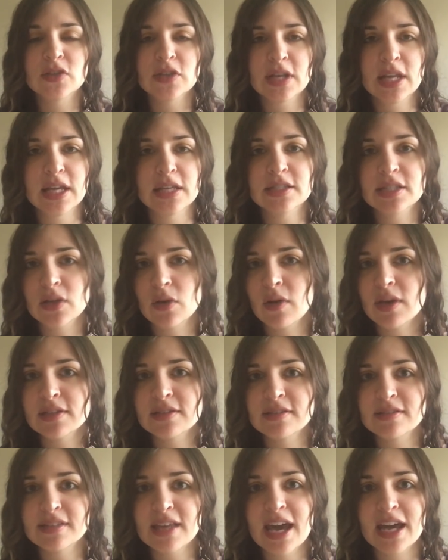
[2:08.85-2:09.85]
in
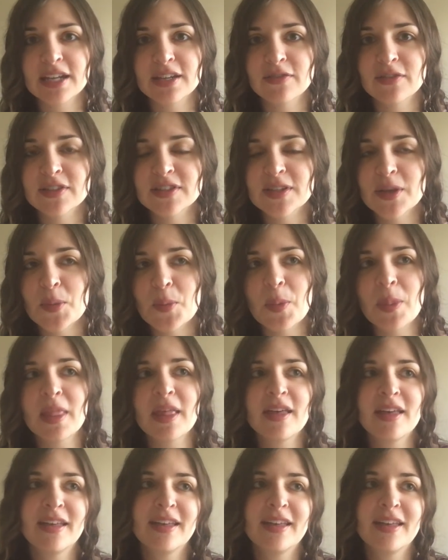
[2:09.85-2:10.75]
anti-racist activism,